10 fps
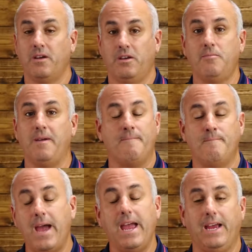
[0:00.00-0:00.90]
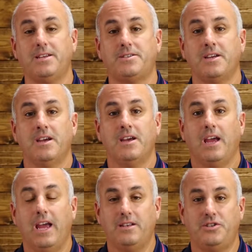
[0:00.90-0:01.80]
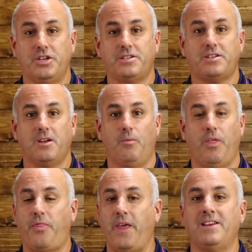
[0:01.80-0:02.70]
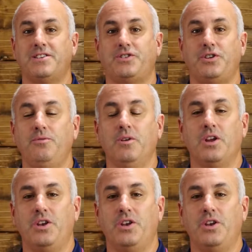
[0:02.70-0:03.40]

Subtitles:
you'd be amazed at just the things that you